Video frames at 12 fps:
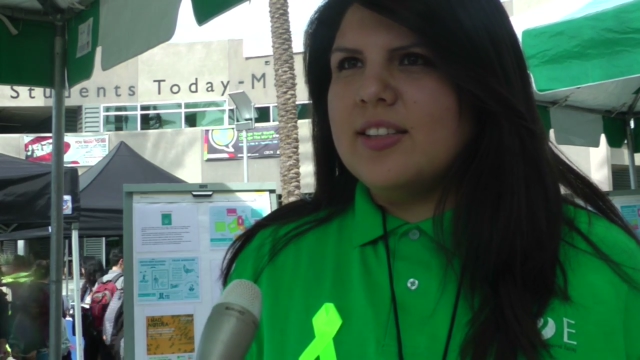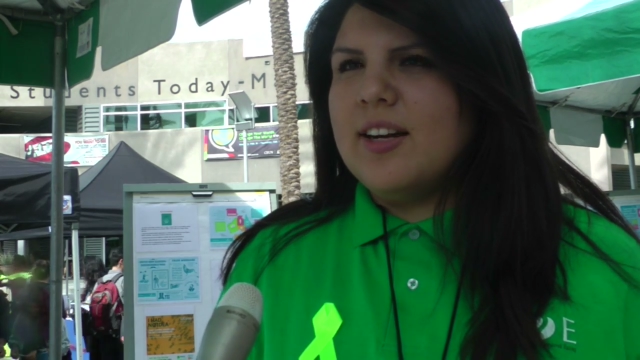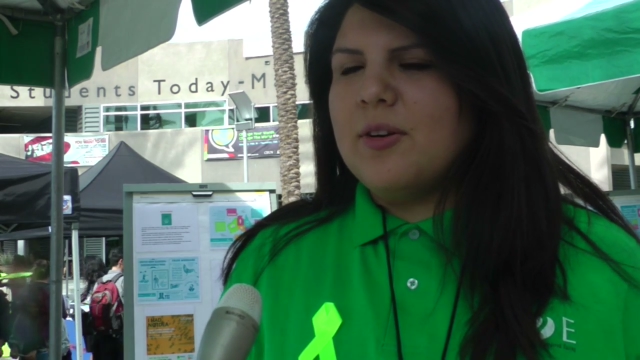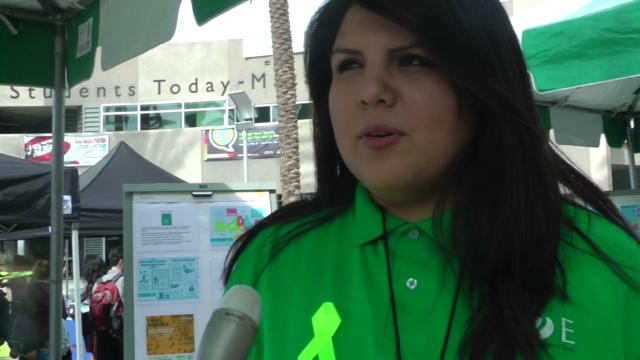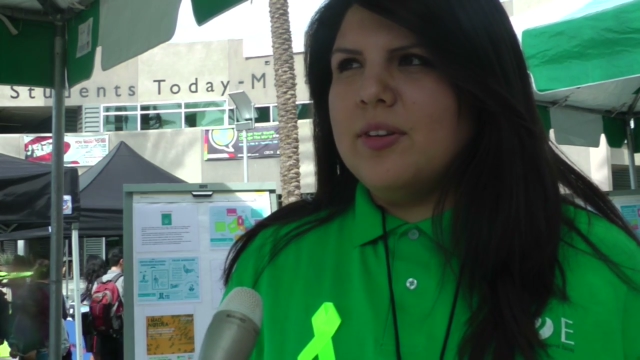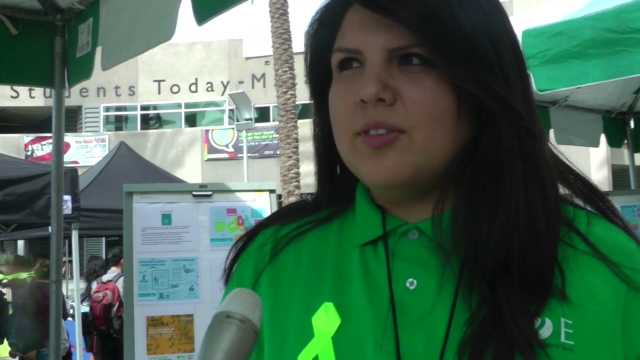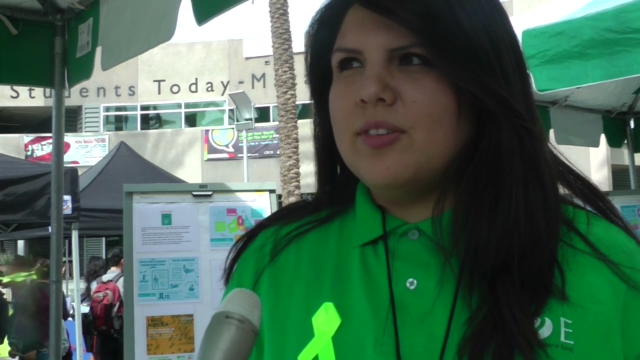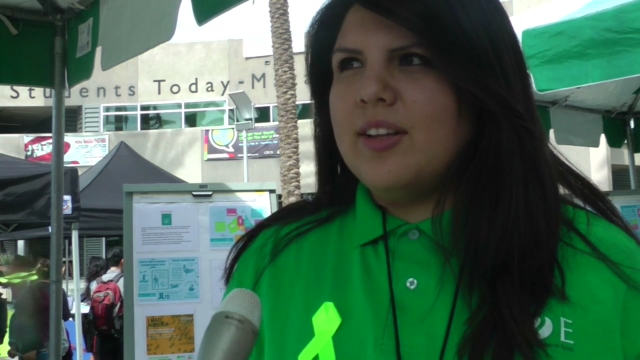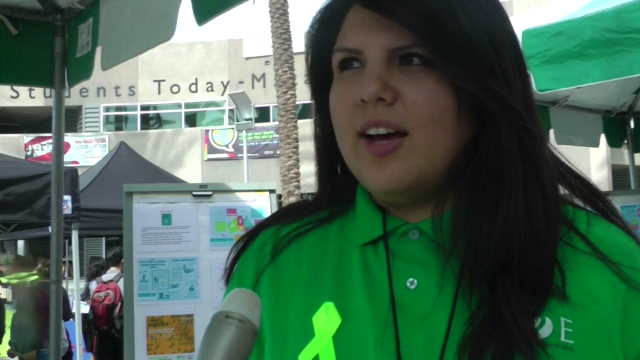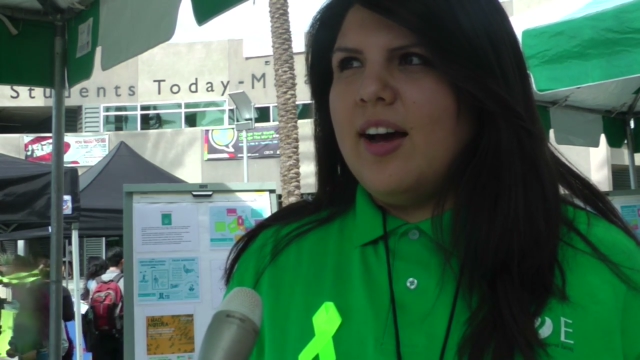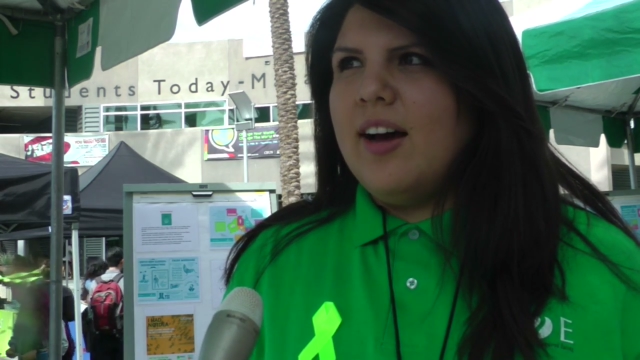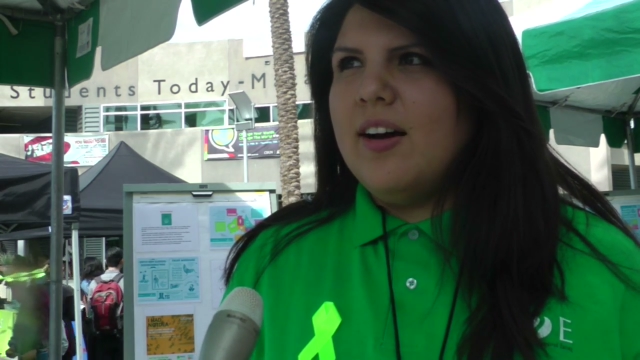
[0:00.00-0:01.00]
And going through
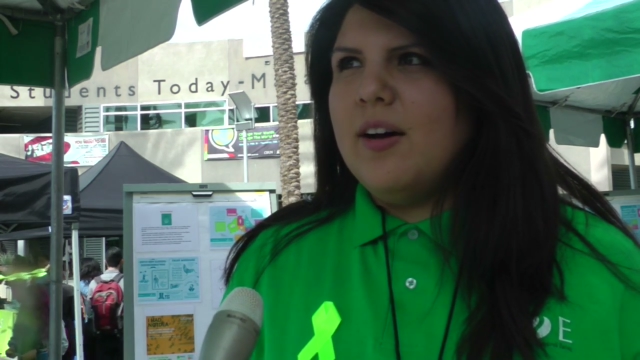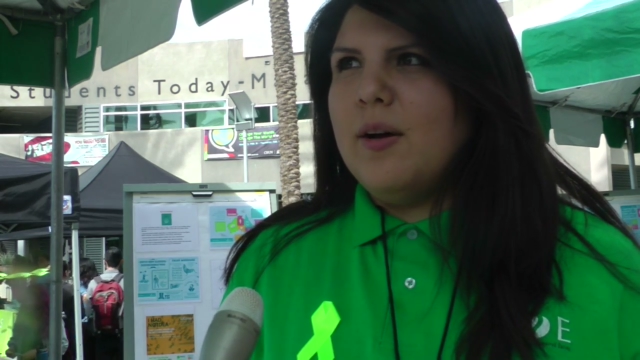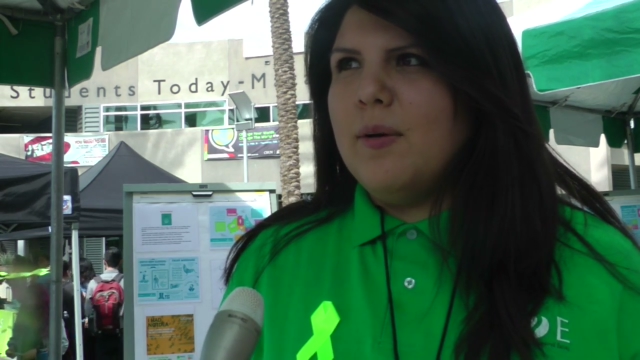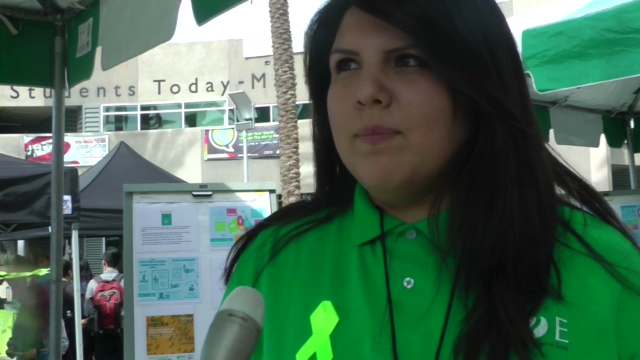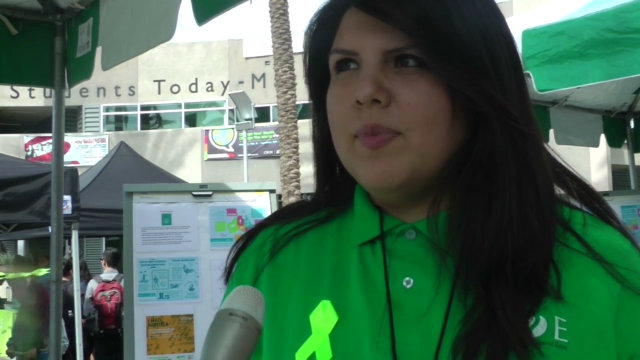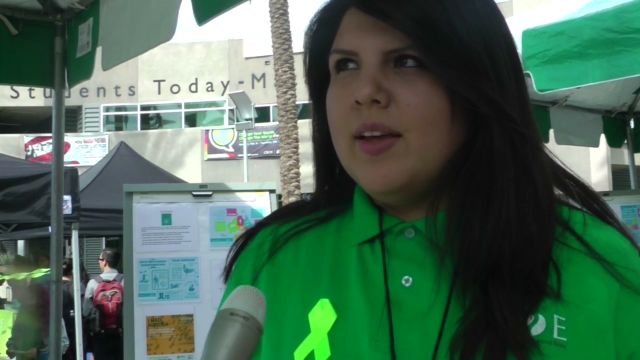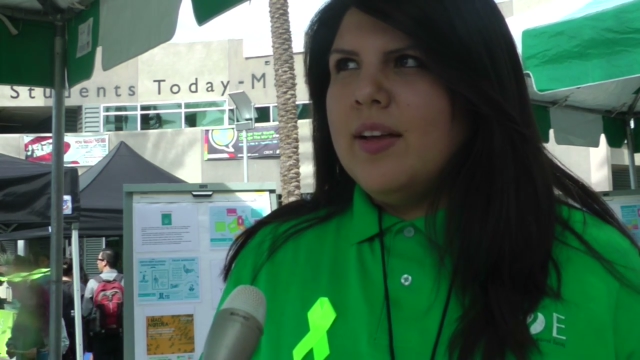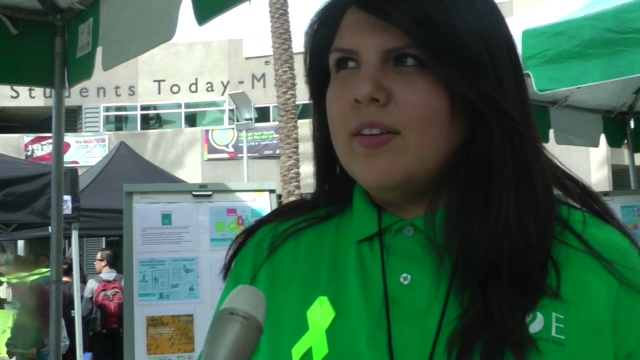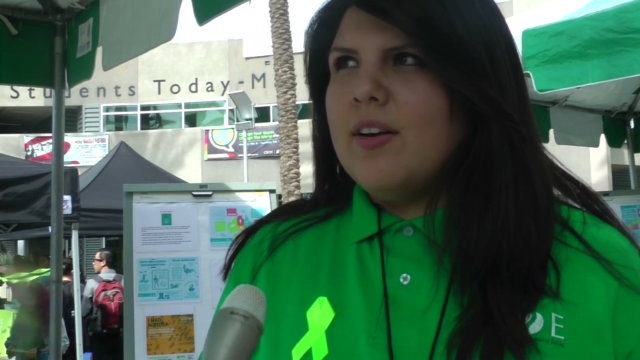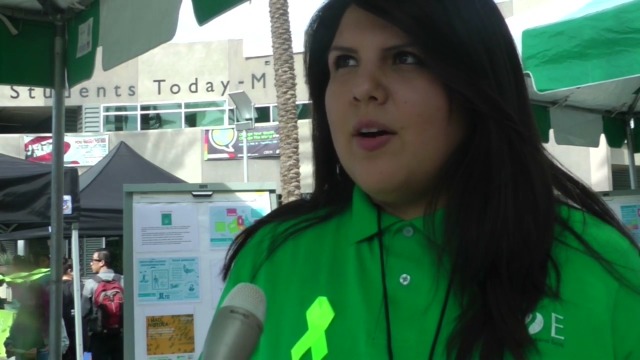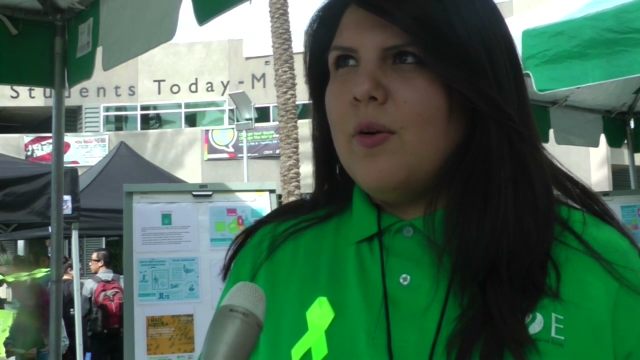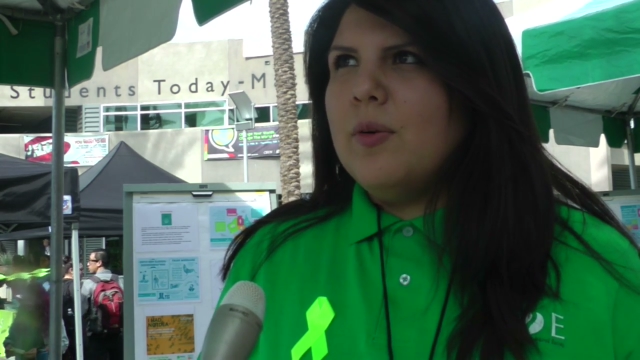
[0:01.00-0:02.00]
that, um, not